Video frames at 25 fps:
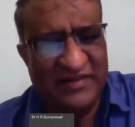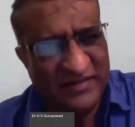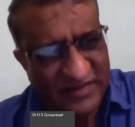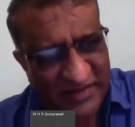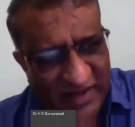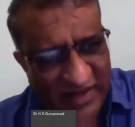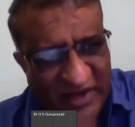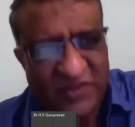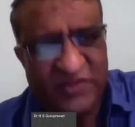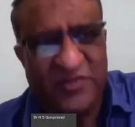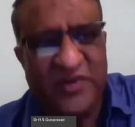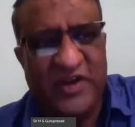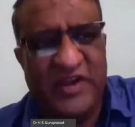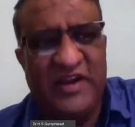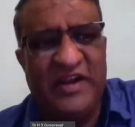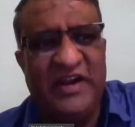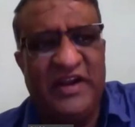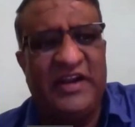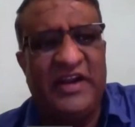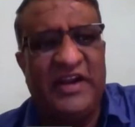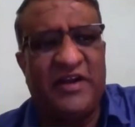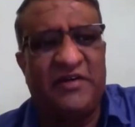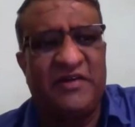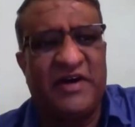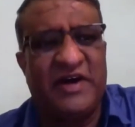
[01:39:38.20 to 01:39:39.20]
that is why
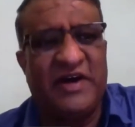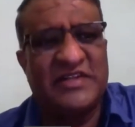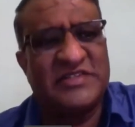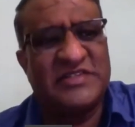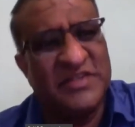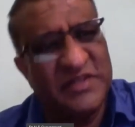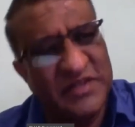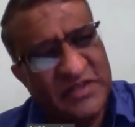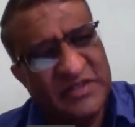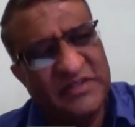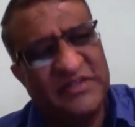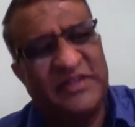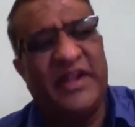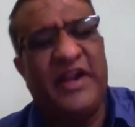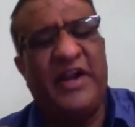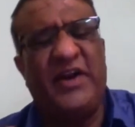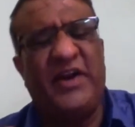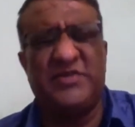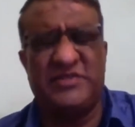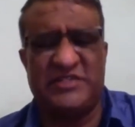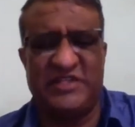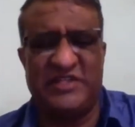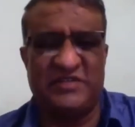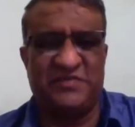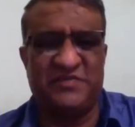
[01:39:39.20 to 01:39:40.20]
it requires 3
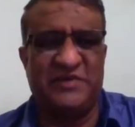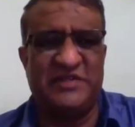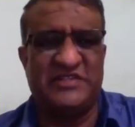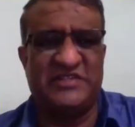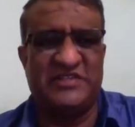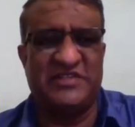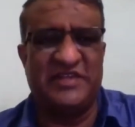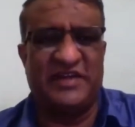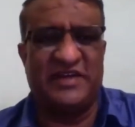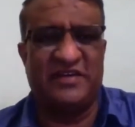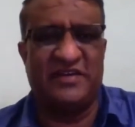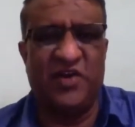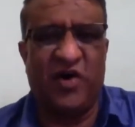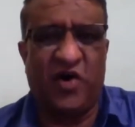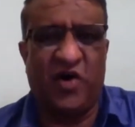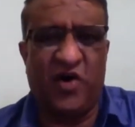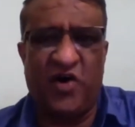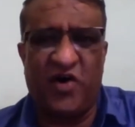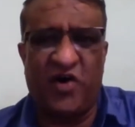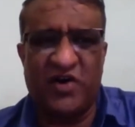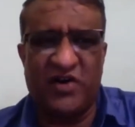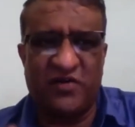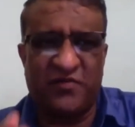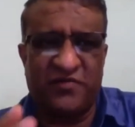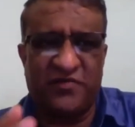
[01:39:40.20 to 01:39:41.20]
to 6 months, sir.
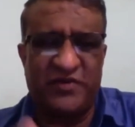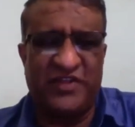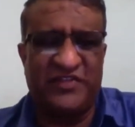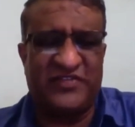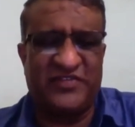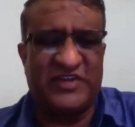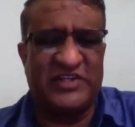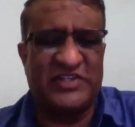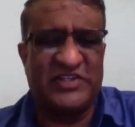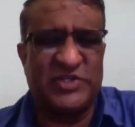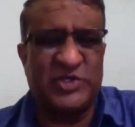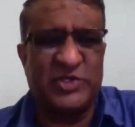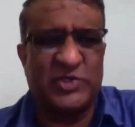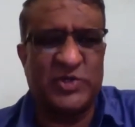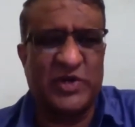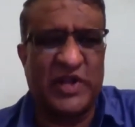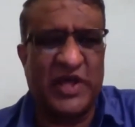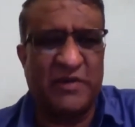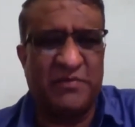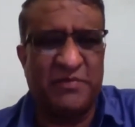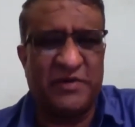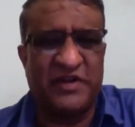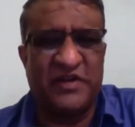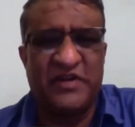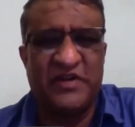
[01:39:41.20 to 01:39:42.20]
Lot of discussion should
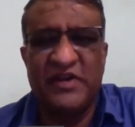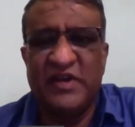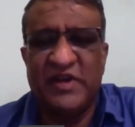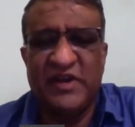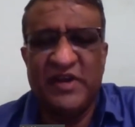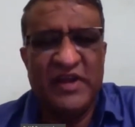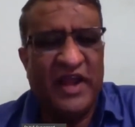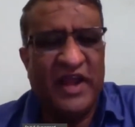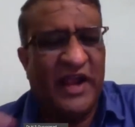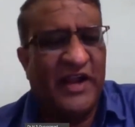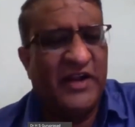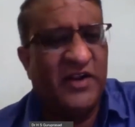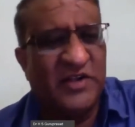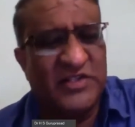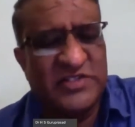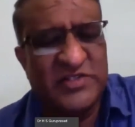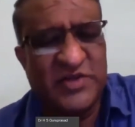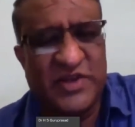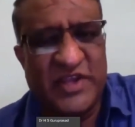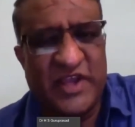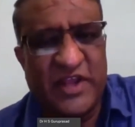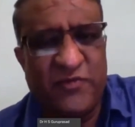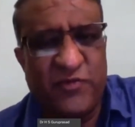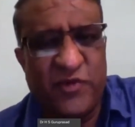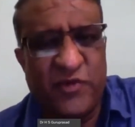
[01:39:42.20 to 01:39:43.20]
happen, and
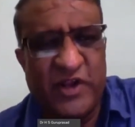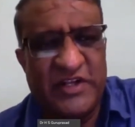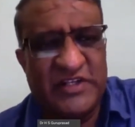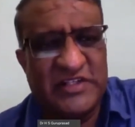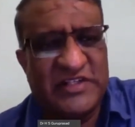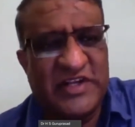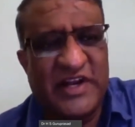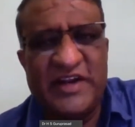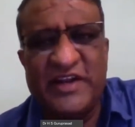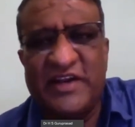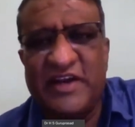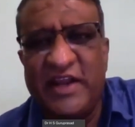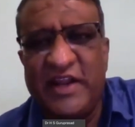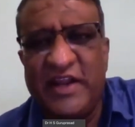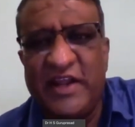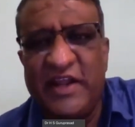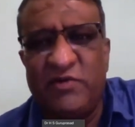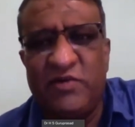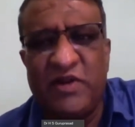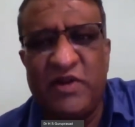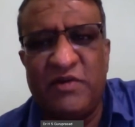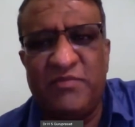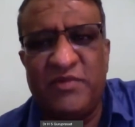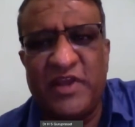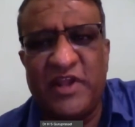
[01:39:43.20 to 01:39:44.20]
also carefully understand
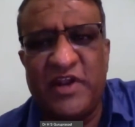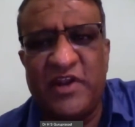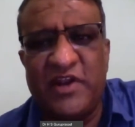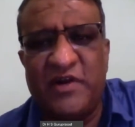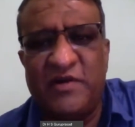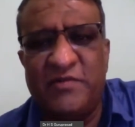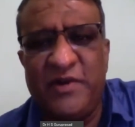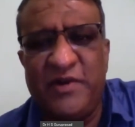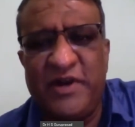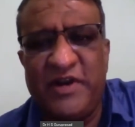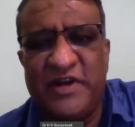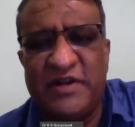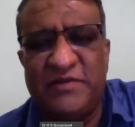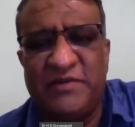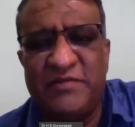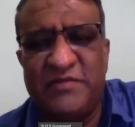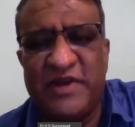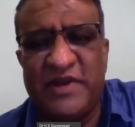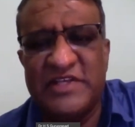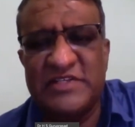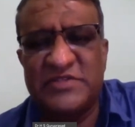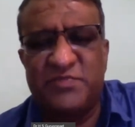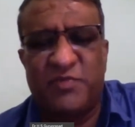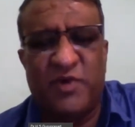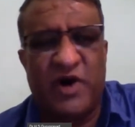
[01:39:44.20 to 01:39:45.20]
curriculum cannot be done
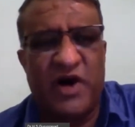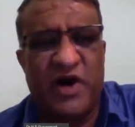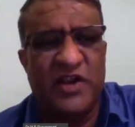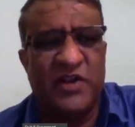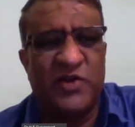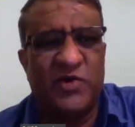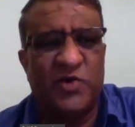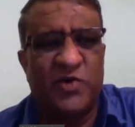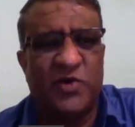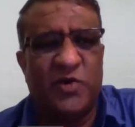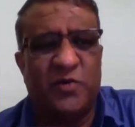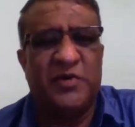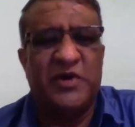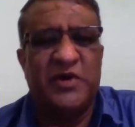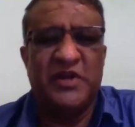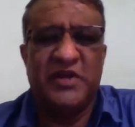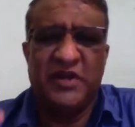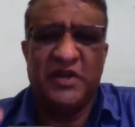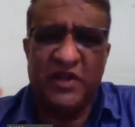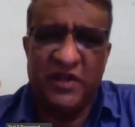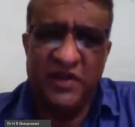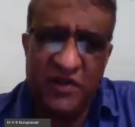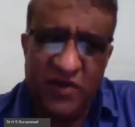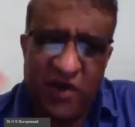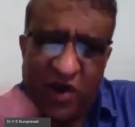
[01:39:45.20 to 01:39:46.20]
by a small group.
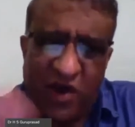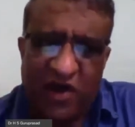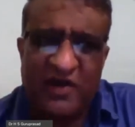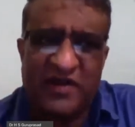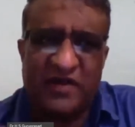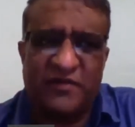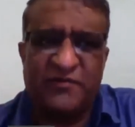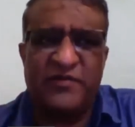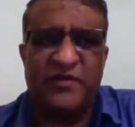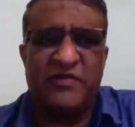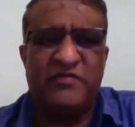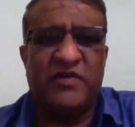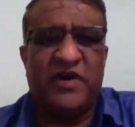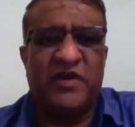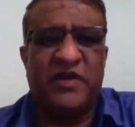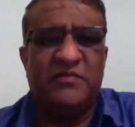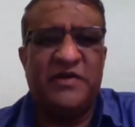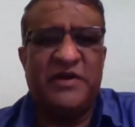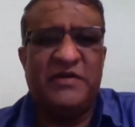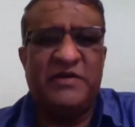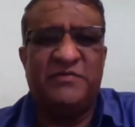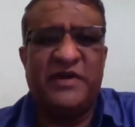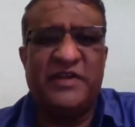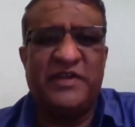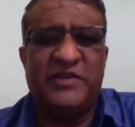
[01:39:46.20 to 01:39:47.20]
Lot of
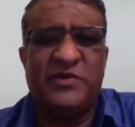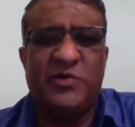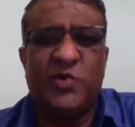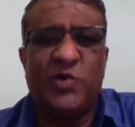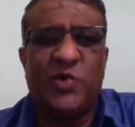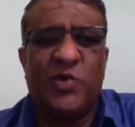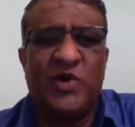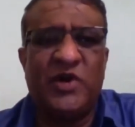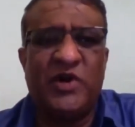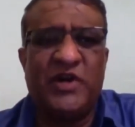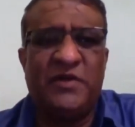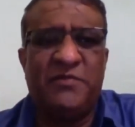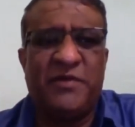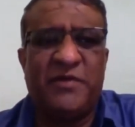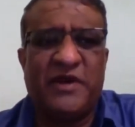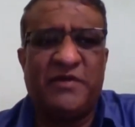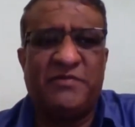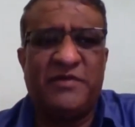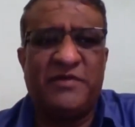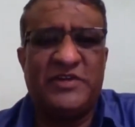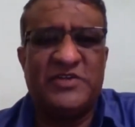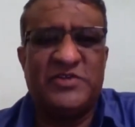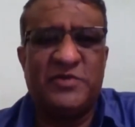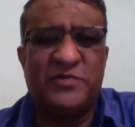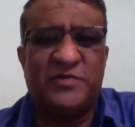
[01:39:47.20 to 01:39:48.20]
involvement by the whole
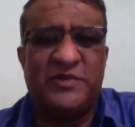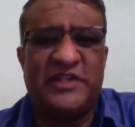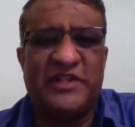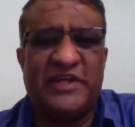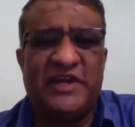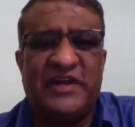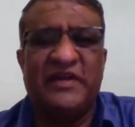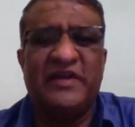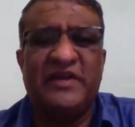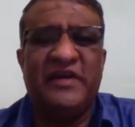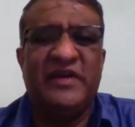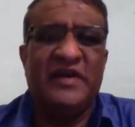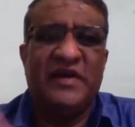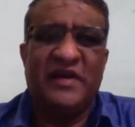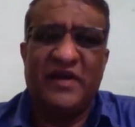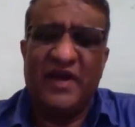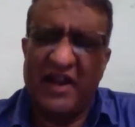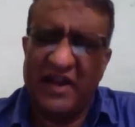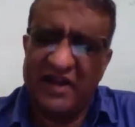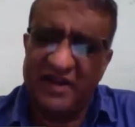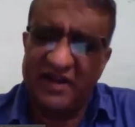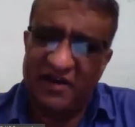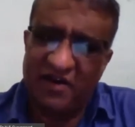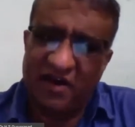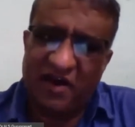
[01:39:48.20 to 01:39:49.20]
department should be there,
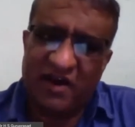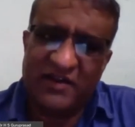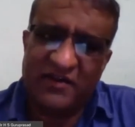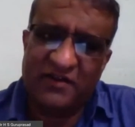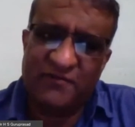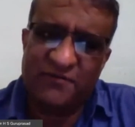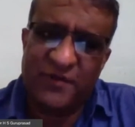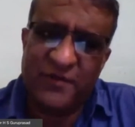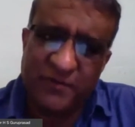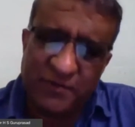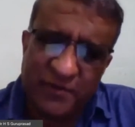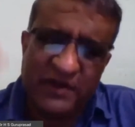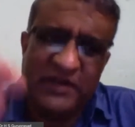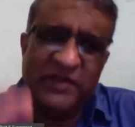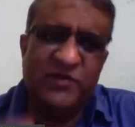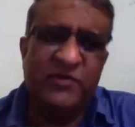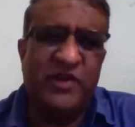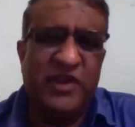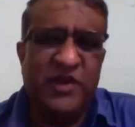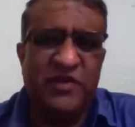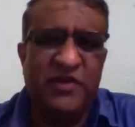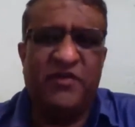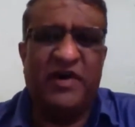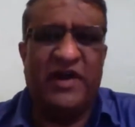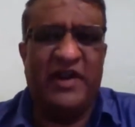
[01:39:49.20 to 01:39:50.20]
and lot of people you
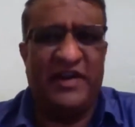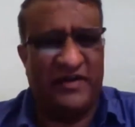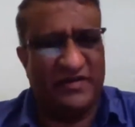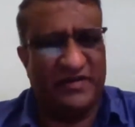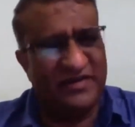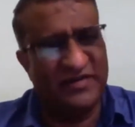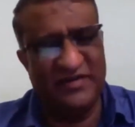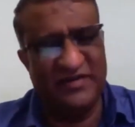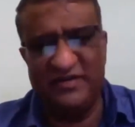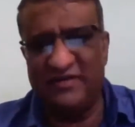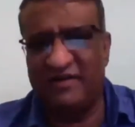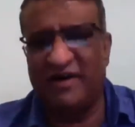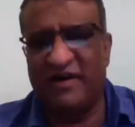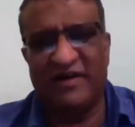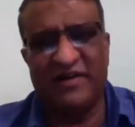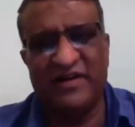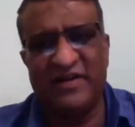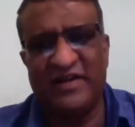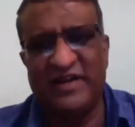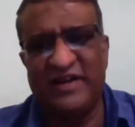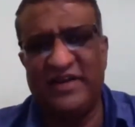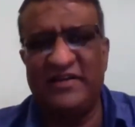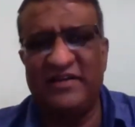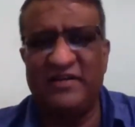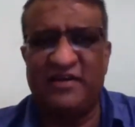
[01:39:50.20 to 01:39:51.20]
invite
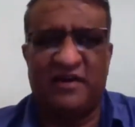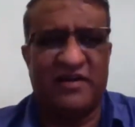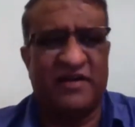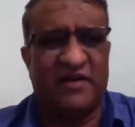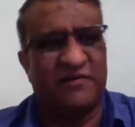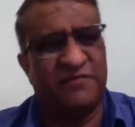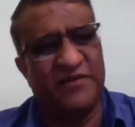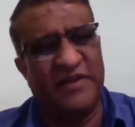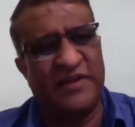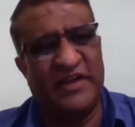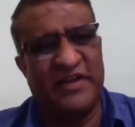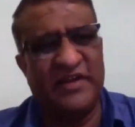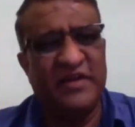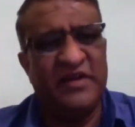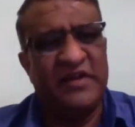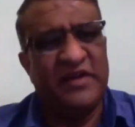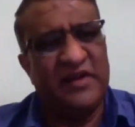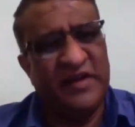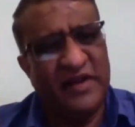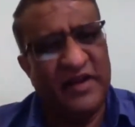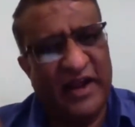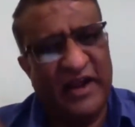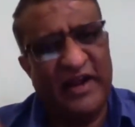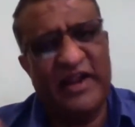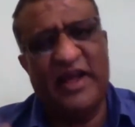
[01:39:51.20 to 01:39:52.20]
online or offline,
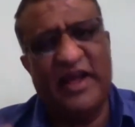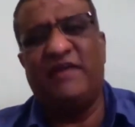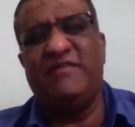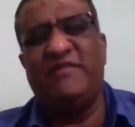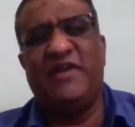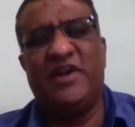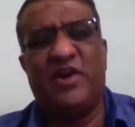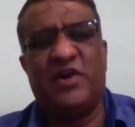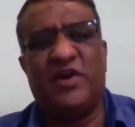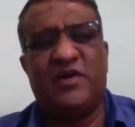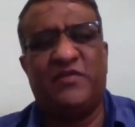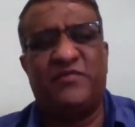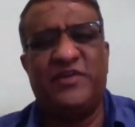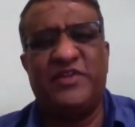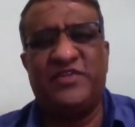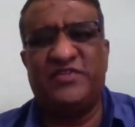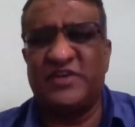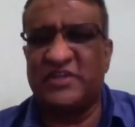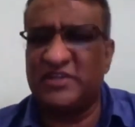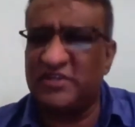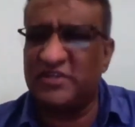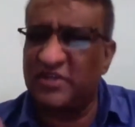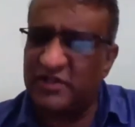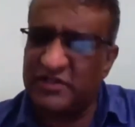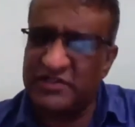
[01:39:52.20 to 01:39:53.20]
and have a lot of
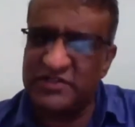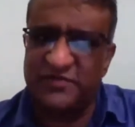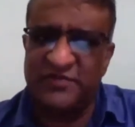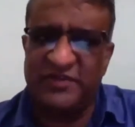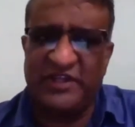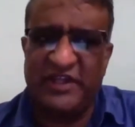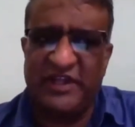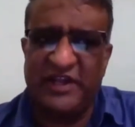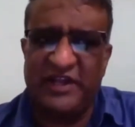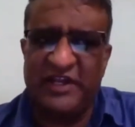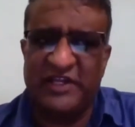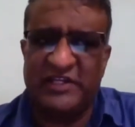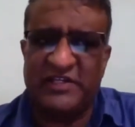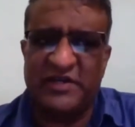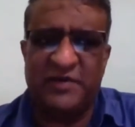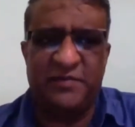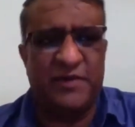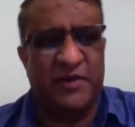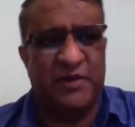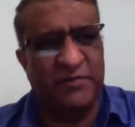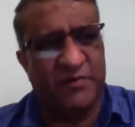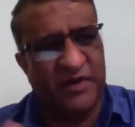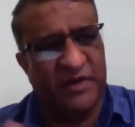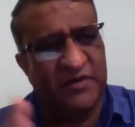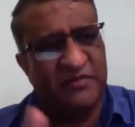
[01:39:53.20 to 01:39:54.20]
discussion also with the industry
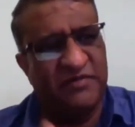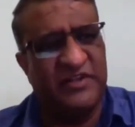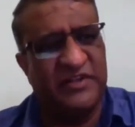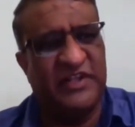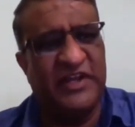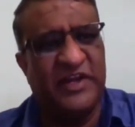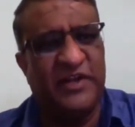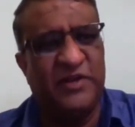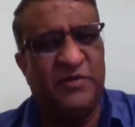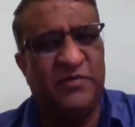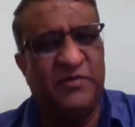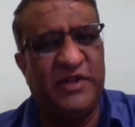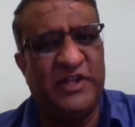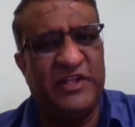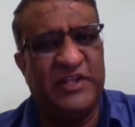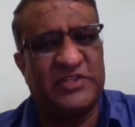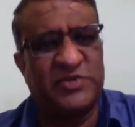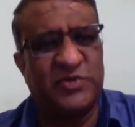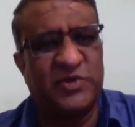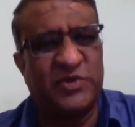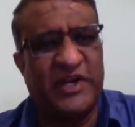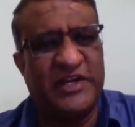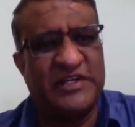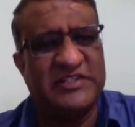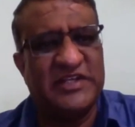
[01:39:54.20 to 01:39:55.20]
people, with the alumni
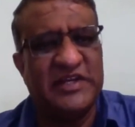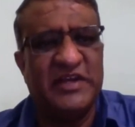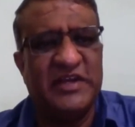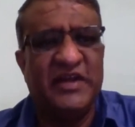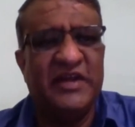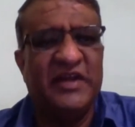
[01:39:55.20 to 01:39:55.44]
students.